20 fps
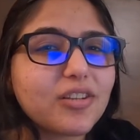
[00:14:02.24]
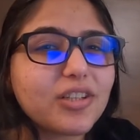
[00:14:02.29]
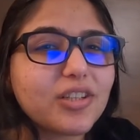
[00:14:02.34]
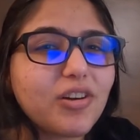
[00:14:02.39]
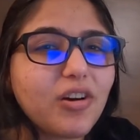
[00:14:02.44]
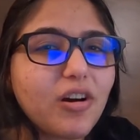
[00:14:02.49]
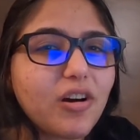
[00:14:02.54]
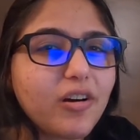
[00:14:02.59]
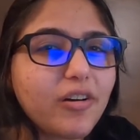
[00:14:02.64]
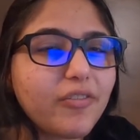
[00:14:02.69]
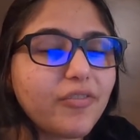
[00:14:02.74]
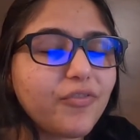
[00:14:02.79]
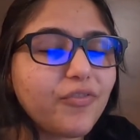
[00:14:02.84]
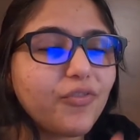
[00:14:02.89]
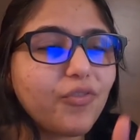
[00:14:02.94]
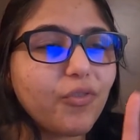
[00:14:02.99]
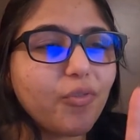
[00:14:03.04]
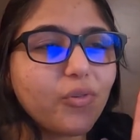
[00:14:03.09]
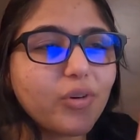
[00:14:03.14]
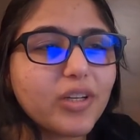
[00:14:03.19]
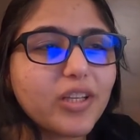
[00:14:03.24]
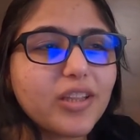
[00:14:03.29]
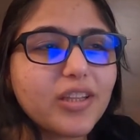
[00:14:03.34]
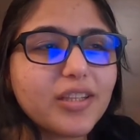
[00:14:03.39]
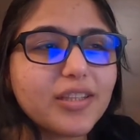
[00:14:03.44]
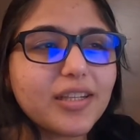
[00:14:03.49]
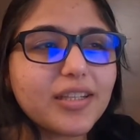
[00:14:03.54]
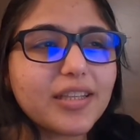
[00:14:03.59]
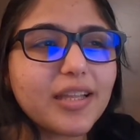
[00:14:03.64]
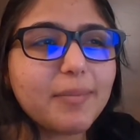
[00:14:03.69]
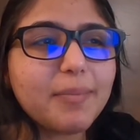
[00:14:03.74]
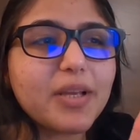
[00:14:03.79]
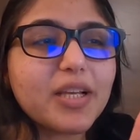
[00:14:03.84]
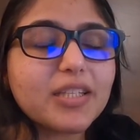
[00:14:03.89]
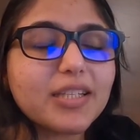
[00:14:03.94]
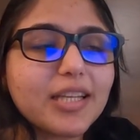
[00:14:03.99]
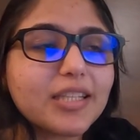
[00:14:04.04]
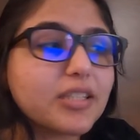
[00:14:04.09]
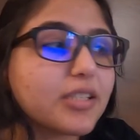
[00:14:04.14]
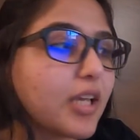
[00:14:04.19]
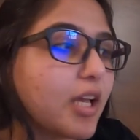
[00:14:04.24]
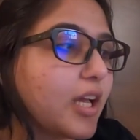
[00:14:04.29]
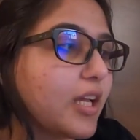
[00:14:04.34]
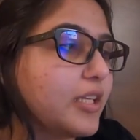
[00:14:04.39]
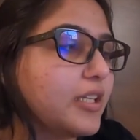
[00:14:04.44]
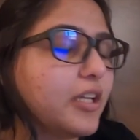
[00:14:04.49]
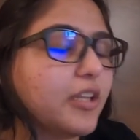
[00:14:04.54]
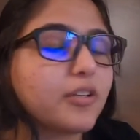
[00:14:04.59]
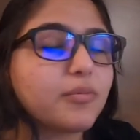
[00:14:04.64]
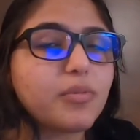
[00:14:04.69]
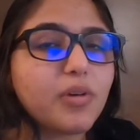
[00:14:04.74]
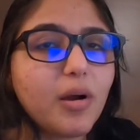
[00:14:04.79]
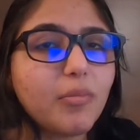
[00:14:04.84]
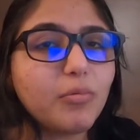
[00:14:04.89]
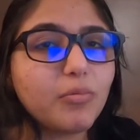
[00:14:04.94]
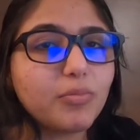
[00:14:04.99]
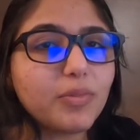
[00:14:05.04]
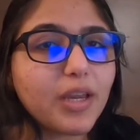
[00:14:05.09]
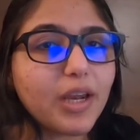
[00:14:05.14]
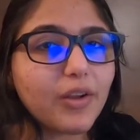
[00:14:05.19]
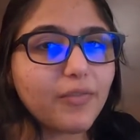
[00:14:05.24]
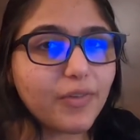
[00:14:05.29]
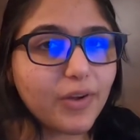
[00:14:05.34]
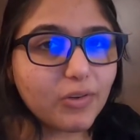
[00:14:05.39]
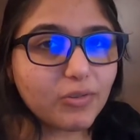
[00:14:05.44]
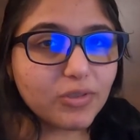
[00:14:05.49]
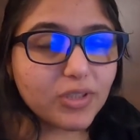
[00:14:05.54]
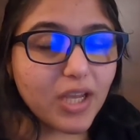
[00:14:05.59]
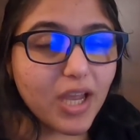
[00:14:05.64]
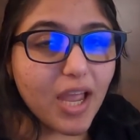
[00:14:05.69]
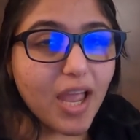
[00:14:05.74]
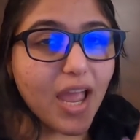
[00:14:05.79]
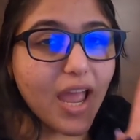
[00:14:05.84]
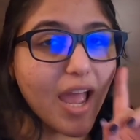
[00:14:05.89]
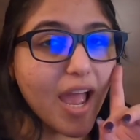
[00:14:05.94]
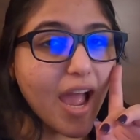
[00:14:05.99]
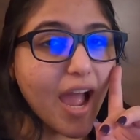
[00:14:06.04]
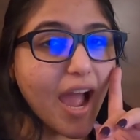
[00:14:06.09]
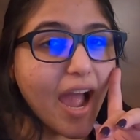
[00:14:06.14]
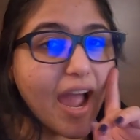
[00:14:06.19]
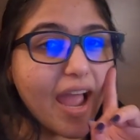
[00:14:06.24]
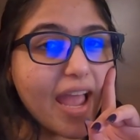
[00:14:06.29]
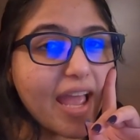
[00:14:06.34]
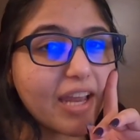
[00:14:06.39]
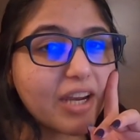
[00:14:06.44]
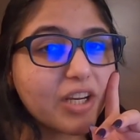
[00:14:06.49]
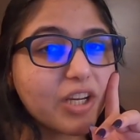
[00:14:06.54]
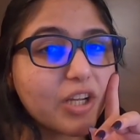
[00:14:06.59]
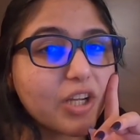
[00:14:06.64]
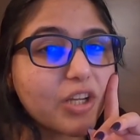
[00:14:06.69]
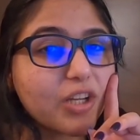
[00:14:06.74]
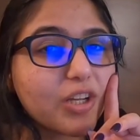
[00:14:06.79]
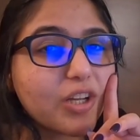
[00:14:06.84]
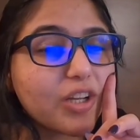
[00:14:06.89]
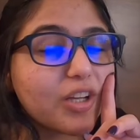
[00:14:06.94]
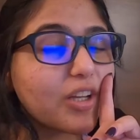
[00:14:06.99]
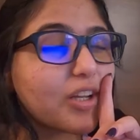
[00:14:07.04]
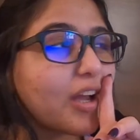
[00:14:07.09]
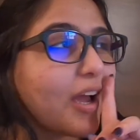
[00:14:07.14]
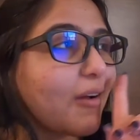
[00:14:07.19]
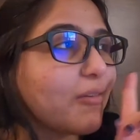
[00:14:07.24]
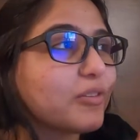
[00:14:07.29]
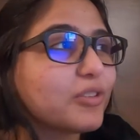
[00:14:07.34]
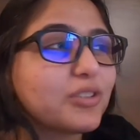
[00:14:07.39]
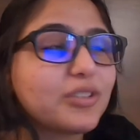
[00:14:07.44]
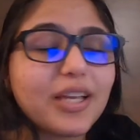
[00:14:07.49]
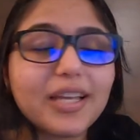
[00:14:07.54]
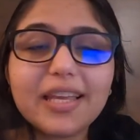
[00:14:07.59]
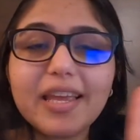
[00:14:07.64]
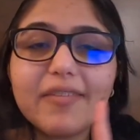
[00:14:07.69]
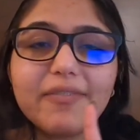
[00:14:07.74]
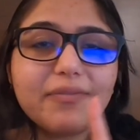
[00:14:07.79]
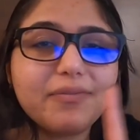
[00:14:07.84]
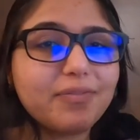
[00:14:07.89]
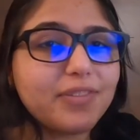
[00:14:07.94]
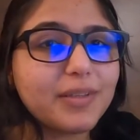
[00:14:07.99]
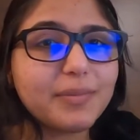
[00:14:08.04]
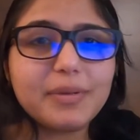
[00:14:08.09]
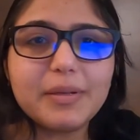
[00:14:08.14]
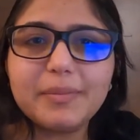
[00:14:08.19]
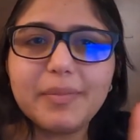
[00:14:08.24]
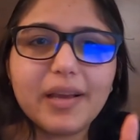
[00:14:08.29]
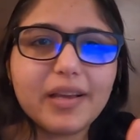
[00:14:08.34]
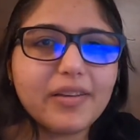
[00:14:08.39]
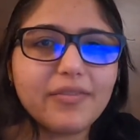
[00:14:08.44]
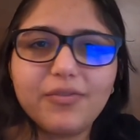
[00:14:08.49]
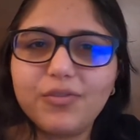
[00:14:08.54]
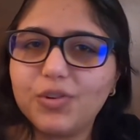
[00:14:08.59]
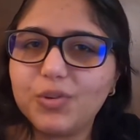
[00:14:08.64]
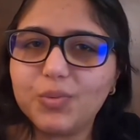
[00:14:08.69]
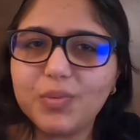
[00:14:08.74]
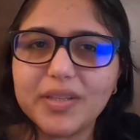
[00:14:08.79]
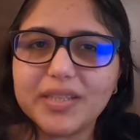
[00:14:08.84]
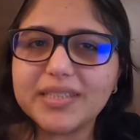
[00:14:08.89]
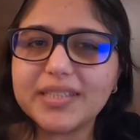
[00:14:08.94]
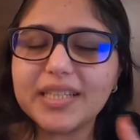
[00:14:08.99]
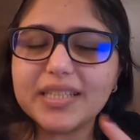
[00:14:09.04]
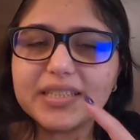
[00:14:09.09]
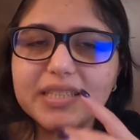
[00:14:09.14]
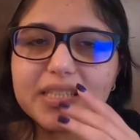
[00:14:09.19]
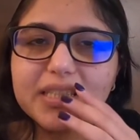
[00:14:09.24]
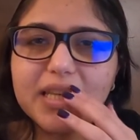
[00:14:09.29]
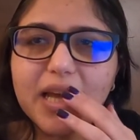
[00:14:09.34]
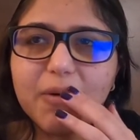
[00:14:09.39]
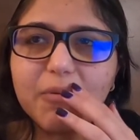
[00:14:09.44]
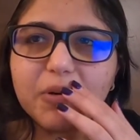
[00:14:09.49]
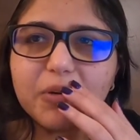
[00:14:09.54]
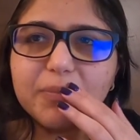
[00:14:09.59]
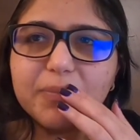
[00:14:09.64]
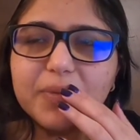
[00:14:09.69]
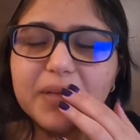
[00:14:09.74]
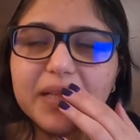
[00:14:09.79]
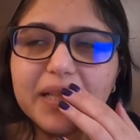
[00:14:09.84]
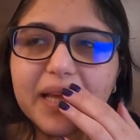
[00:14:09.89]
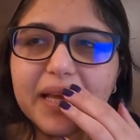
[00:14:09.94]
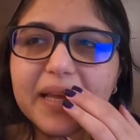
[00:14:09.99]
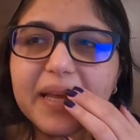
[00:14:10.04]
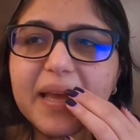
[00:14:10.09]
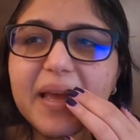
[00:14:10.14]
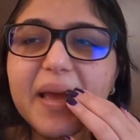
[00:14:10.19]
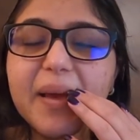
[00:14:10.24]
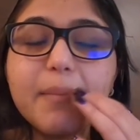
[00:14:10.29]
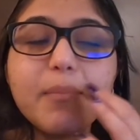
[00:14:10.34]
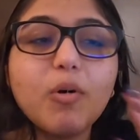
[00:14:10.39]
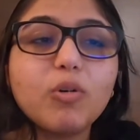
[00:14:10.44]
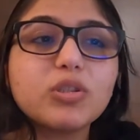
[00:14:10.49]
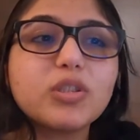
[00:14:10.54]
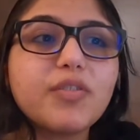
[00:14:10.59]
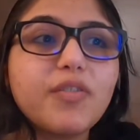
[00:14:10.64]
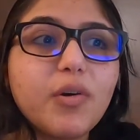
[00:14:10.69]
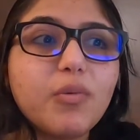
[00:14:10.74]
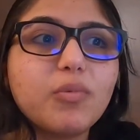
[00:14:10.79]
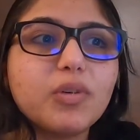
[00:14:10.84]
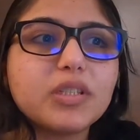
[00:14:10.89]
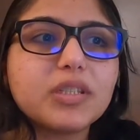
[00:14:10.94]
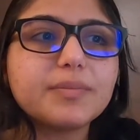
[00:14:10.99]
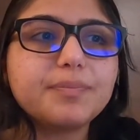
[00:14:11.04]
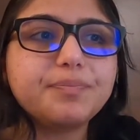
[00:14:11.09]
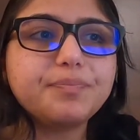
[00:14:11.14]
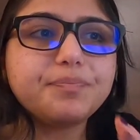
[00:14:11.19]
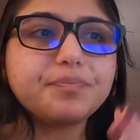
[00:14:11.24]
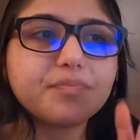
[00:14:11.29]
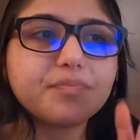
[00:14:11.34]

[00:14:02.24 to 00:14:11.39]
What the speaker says: aren't off or anything like that, because that's another problem that I found. I kept flipping back and forth the tenses. I would be like, most of it was